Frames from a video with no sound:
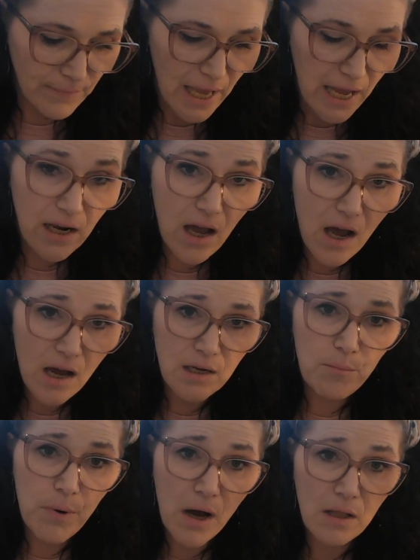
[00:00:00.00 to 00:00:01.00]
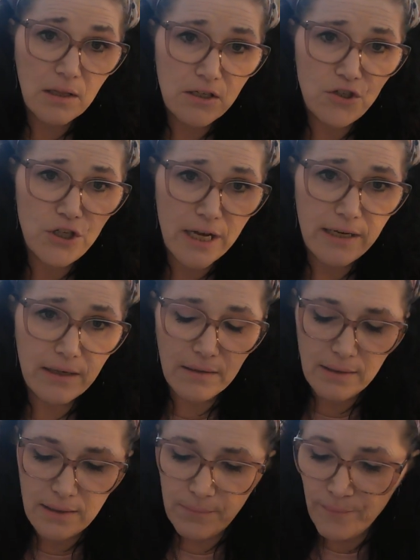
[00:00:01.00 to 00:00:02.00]
and
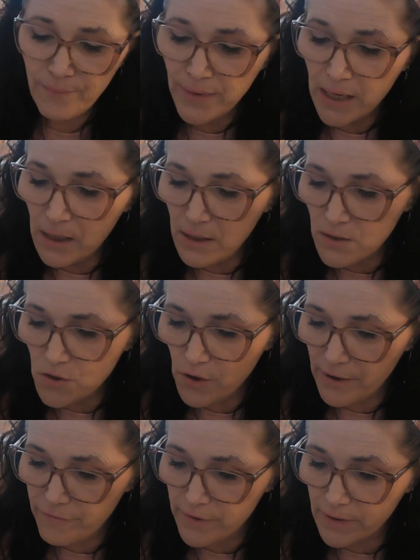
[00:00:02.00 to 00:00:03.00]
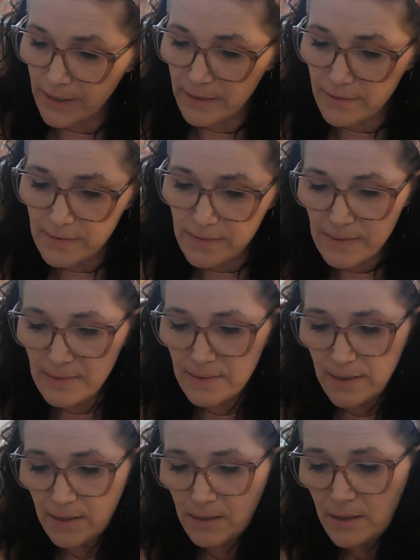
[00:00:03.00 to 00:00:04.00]
unapologetically so i feel like this is
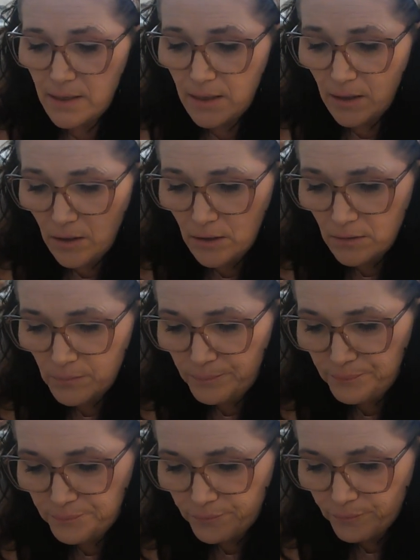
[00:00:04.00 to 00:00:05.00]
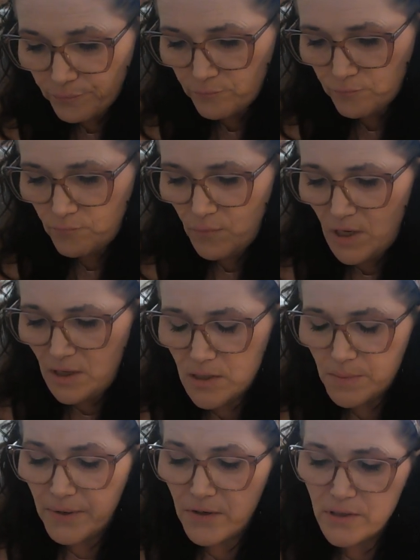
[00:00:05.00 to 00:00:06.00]
saying here
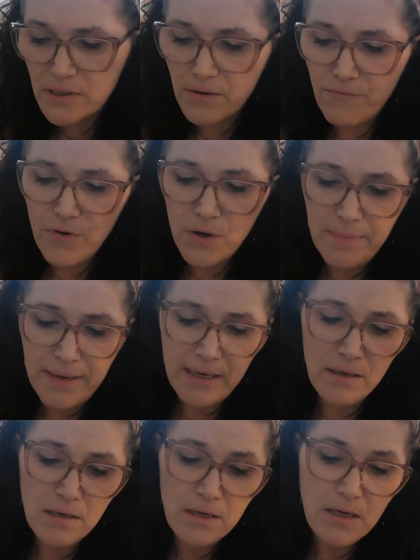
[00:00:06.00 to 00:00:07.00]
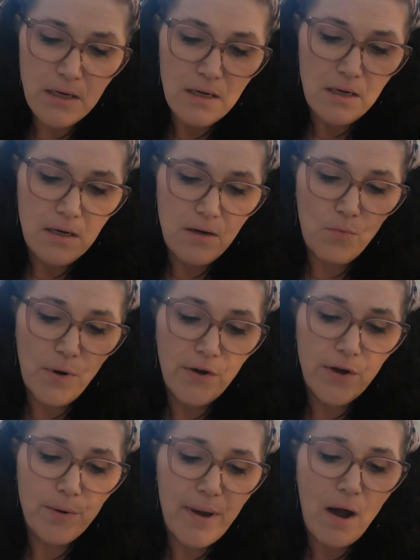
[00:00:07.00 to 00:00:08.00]
spirit is confirming Wear
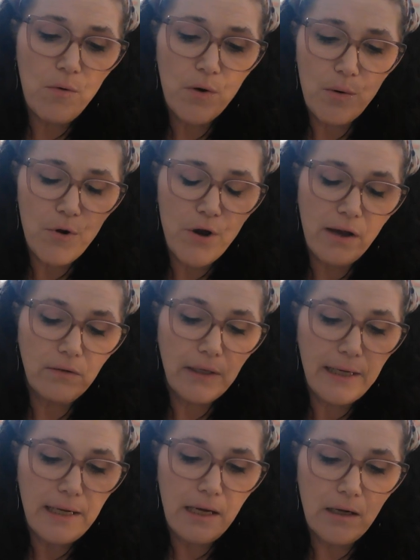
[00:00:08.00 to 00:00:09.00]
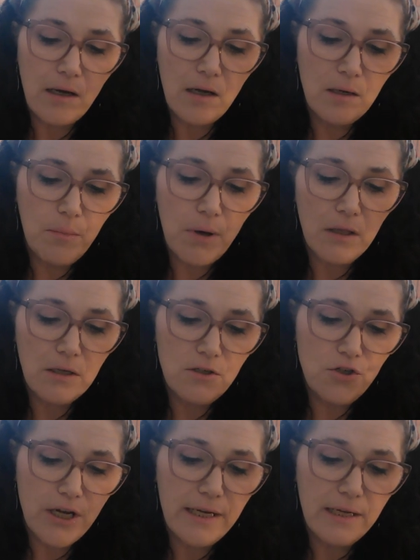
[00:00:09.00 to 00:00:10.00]
your power proudly and
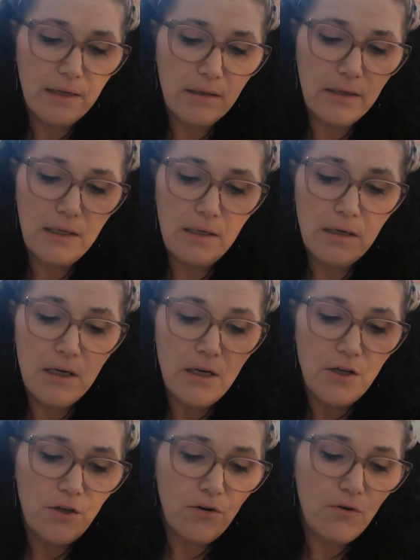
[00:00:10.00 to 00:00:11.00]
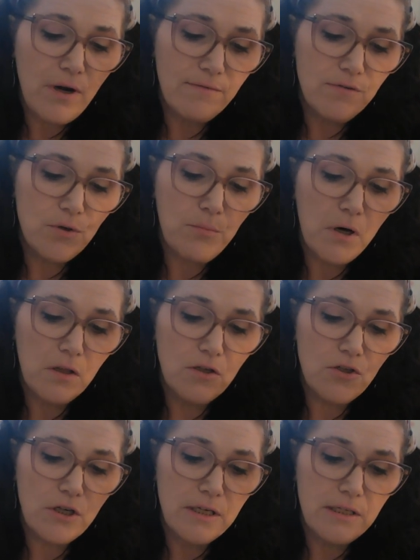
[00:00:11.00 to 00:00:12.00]
unapologetically. You don't have to
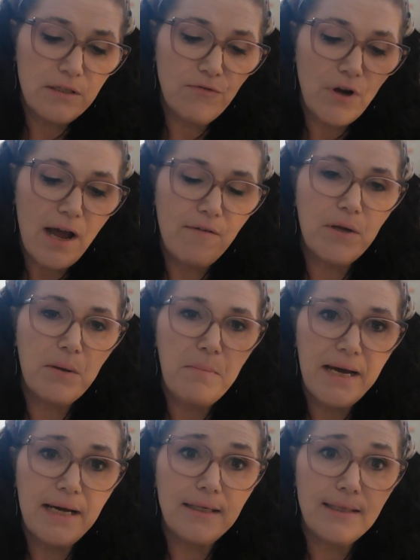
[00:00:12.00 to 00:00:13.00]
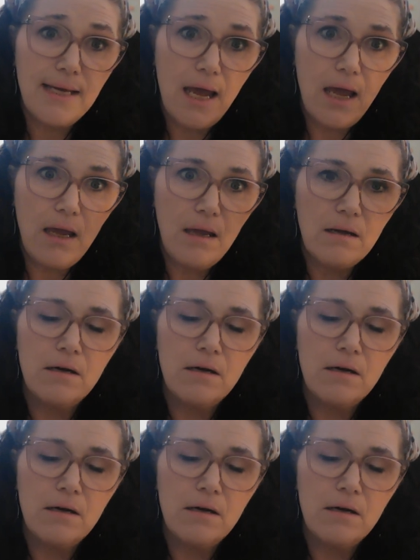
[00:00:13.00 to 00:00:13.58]
apologize for having a bad day,